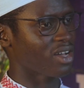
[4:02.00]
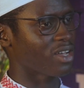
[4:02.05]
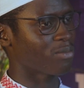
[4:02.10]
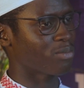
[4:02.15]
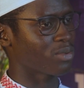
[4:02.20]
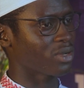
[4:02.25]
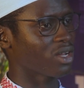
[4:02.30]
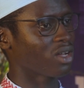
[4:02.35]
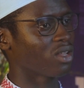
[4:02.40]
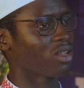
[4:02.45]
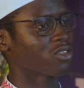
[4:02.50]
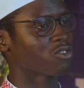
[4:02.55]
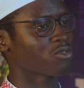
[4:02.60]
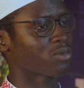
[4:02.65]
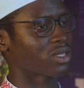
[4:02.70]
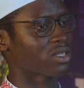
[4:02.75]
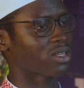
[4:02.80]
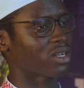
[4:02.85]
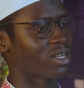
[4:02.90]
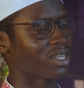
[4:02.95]
I pray Allah
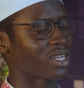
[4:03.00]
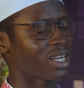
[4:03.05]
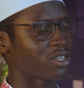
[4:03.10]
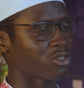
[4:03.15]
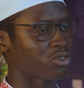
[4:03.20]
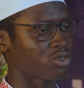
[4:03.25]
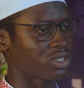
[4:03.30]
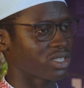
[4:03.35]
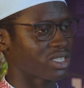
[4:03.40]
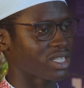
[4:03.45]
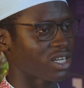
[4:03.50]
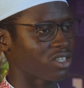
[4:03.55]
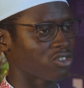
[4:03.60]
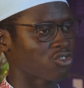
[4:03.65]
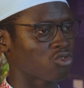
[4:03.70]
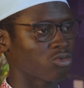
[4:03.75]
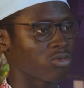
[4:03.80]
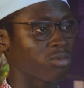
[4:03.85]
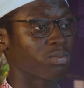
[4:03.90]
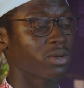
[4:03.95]
subhanahu wa ta'ala grant you the
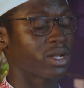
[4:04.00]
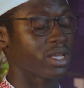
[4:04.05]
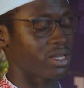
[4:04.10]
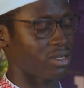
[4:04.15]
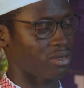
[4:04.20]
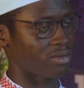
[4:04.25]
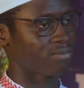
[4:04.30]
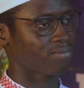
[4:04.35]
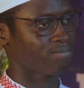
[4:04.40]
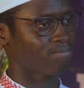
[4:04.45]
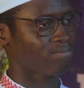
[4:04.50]
chance to be praying.